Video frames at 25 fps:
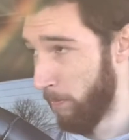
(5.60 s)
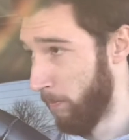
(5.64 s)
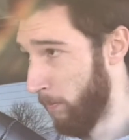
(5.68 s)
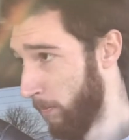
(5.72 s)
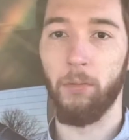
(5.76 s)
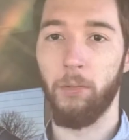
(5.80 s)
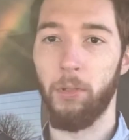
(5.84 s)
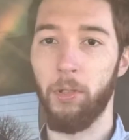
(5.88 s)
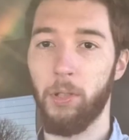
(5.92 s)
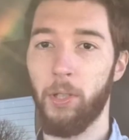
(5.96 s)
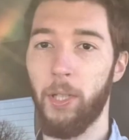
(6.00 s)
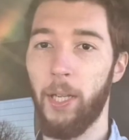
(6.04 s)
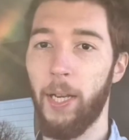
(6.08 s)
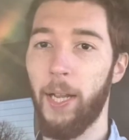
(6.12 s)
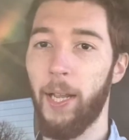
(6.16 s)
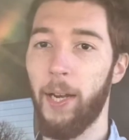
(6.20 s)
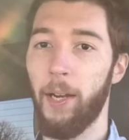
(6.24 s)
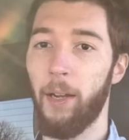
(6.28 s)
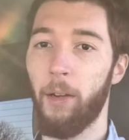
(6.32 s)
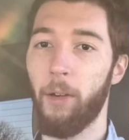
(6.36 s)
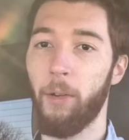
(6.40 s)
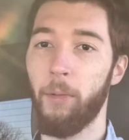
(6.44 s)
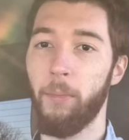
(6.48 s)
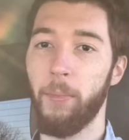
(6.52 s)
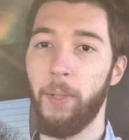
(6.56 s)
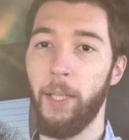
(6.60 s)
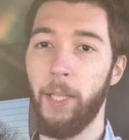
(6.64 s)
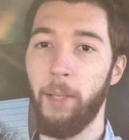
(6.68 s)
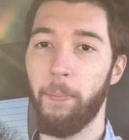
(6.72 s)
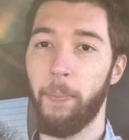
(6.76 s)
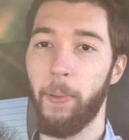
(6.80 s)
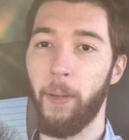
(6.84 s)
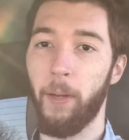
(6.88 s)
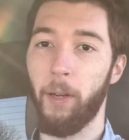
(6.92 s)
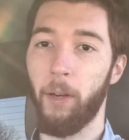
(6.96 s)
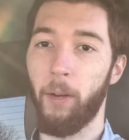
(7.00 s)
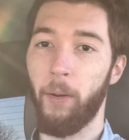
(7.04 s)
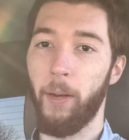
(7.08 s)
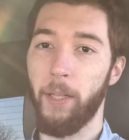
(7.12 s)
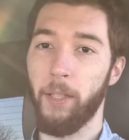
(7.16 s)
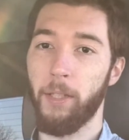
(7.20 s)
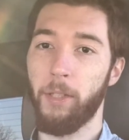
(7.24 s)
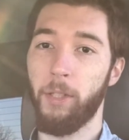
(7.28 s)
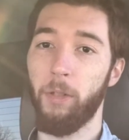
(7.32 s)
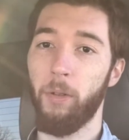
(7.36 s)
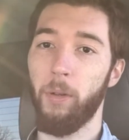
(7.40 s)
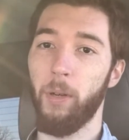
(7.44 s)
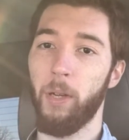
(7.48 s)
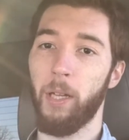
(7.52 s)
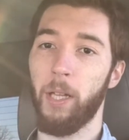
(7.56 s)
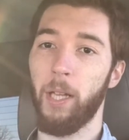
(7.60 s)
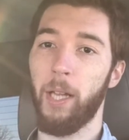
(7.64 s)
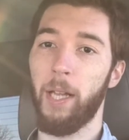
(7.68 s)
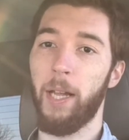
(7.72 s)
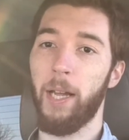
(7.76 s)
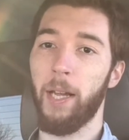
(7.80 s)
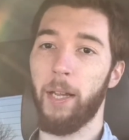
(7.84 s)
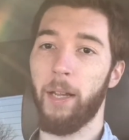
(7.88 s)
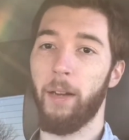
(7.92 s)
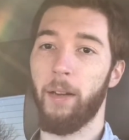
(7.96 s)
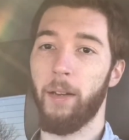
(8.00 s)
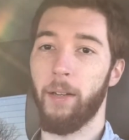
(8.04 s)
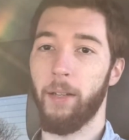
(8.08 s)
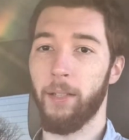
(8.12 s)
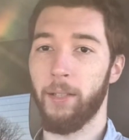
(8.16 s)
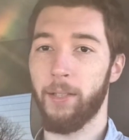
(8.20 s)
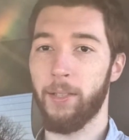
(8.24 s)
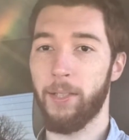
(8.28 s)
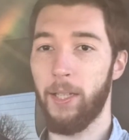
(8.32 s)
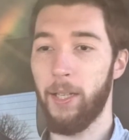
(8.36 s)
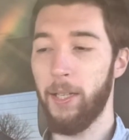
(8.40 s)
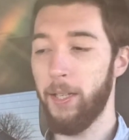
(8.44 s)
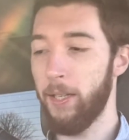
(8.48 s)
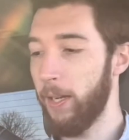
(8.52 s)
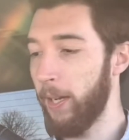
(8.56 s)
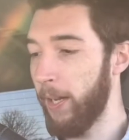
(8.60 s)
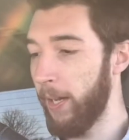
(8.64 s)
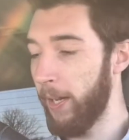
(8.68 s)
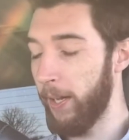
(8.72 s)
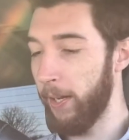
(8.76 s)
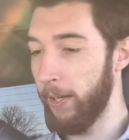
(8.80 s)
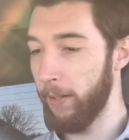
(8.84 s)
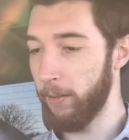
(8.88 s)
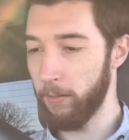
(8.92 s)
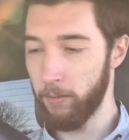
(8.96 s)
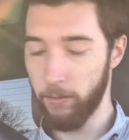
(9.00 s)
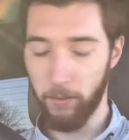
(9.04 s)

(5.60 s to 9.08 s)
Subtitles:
Just got out of Home Depot at 2 o'clock on a Sunday.